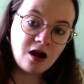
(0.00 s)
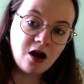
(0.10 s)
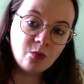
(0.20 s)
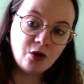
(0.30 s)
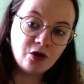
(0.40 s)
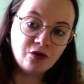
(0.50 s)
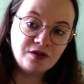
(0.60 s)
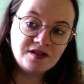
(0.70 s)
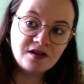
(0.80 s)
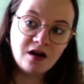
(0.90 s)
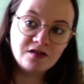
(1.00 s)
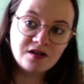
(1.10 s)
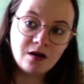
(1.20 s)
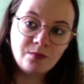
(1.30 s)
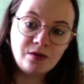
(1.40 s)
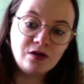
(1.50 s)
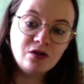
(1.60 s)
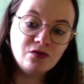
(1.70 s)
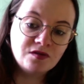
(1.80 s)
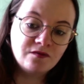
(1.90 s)
artwork on these cards are
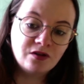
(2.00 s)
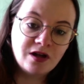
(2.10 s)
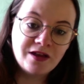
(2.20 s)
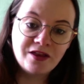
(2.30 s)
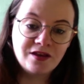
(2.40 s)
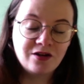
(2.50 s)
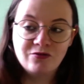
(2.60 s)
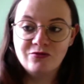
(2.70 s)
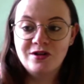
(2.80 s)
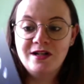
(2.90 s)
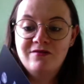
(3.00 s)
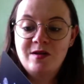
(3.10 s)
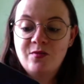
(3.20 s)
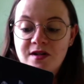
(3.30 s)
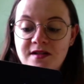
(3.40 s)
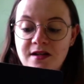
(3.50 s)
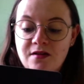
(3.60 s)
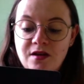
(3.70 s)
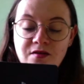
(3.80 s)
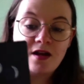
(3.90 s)
beautiful. I think they're really, really pretty.
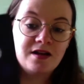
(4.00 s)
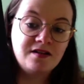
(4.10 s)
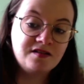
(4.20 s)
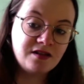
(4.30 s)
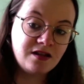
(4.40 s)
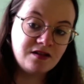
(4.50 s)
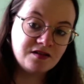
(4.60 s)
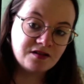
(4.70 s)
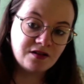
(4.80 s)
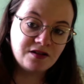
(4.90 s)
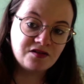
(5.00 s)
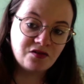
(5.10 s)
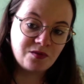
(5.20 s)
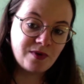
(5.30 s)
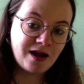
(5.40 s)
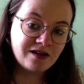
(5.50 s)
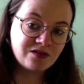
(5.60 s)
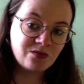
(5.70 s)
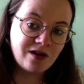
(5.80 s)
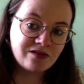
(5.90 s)
And then that is the design that's on the back as
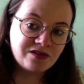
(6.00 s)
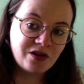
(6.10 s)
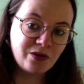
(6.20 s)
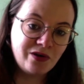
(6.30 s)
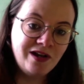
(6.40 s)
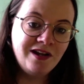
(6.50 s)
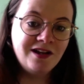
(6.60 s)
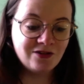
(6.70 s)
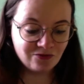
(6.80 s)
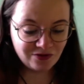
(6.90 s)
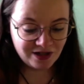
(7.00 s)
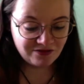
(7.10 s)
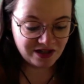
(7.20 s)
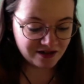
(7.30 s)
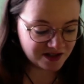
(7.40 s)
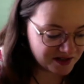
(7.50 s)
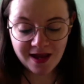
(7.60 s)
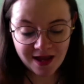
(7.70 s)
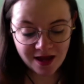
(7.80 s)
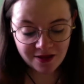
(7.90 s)
well. So really, really nice.
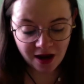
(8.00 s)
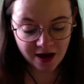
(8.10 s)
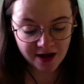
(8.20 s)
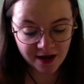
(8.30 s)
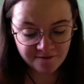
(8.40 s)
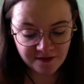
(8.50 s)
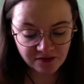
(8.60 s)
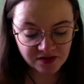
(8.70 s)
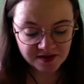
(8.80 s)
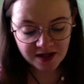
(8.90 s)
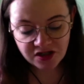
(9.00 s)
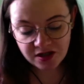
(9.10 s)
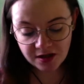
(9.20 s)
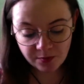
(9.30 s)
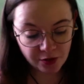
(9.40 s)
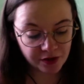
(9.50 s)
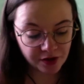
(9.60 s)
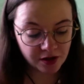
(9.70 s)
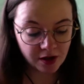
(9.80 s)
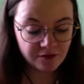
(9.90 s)
I have found a section in the book
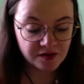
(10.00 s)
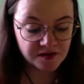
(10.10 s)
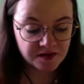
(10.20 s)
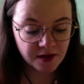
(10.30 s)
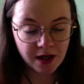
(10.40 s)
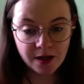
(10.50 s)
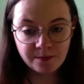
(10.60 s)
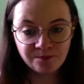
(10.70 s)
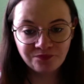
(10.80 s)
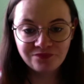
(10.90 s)
that covers um,